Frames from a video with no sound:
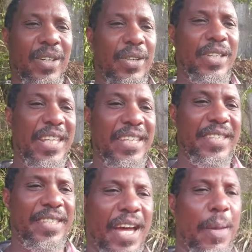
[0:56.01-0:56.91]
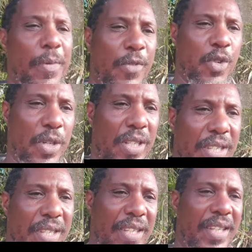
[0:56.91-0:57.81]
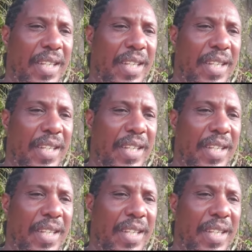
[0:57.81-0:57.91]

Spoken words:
on these type of trees.